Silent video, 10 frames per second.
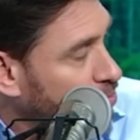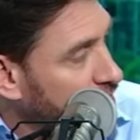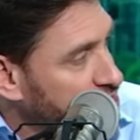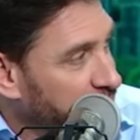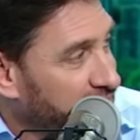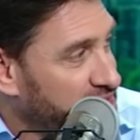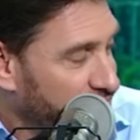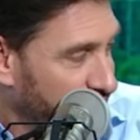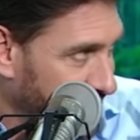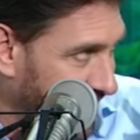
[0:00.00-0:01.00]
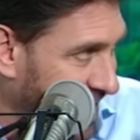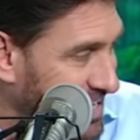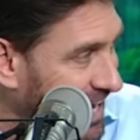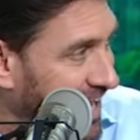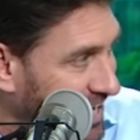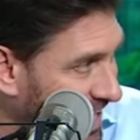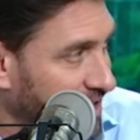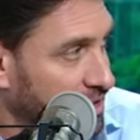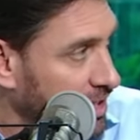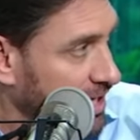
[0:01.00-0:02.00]
prospect of the N I
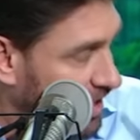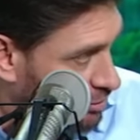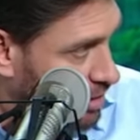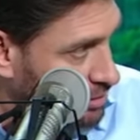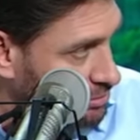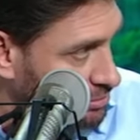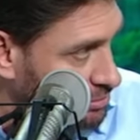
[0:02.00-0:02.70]
L era,